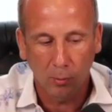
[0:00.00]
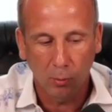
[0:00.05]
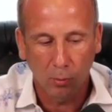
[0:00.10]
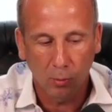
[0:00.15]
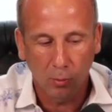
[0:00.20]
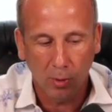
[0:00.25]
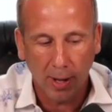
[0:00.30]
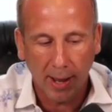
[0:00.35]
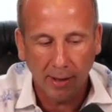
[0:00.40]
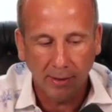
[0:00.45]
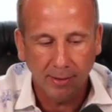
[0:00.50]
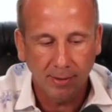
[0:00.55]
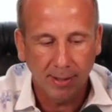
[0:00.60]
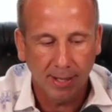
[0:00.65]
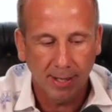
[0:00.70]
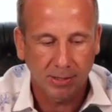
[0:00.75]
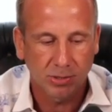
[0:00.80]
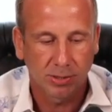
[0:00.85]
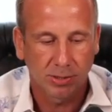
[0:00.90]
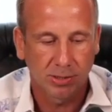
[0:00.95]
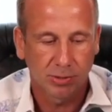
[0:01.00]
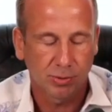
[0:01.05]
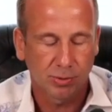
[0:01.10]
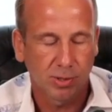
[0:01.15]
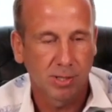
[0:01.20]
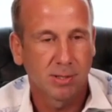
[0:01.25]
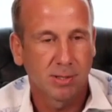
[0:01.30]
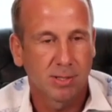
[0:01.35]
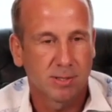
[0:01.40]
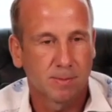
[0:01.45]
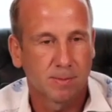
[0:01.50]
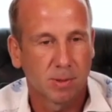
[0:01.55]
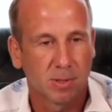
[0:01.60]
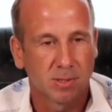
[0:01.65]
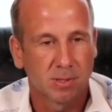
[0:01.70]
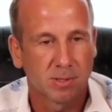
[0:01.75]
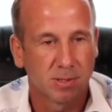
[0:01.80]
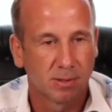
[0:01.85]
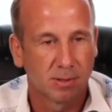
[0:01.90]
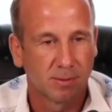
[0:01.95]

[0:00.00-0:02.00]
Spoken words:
how did I actually treat this person?